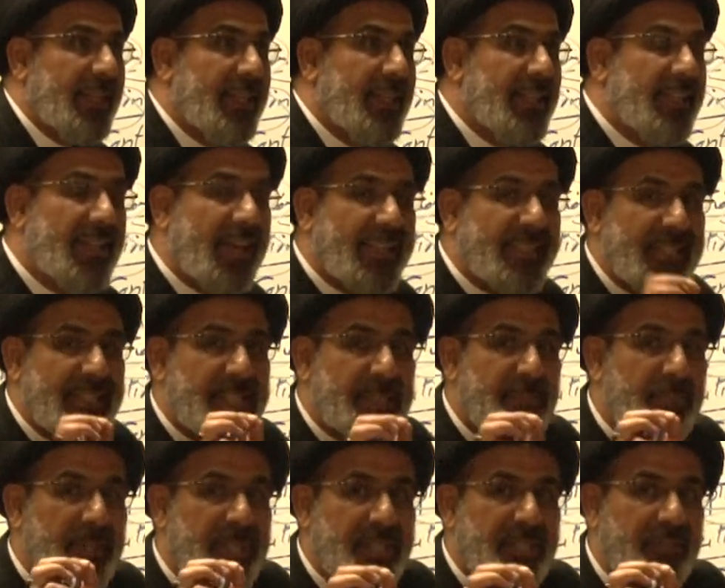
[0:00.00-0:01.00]
not
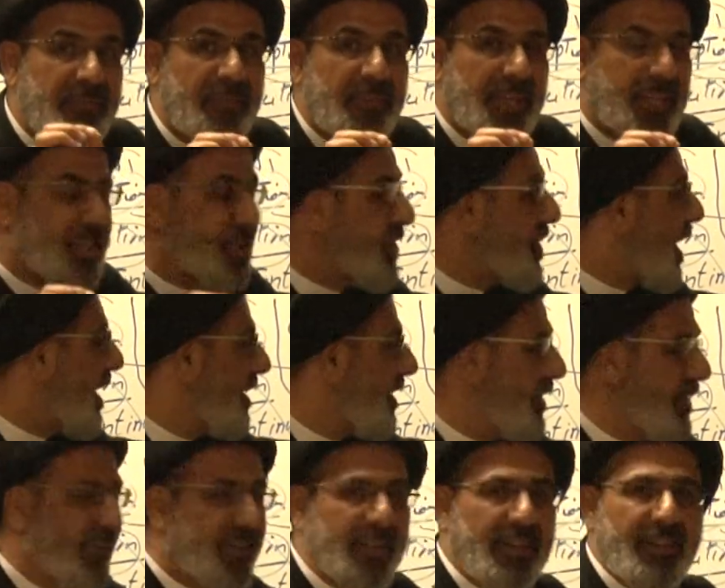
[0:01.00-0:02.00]
specific,
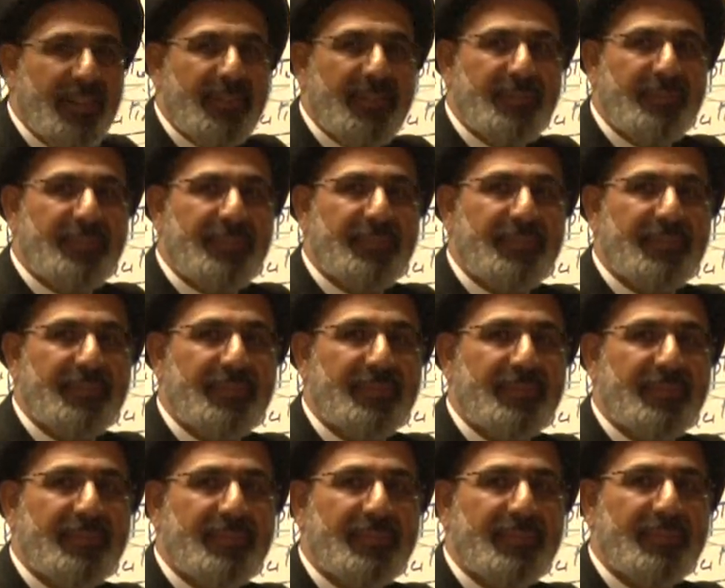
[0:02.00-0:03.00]
general.
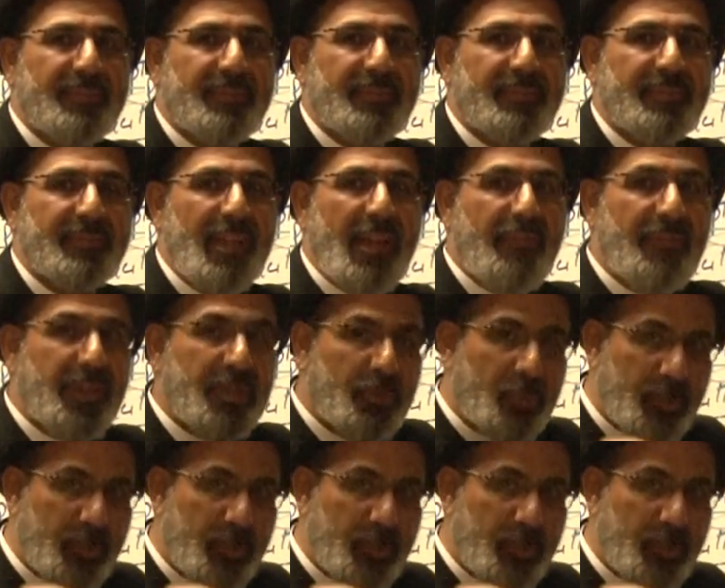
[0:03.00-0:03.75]
If it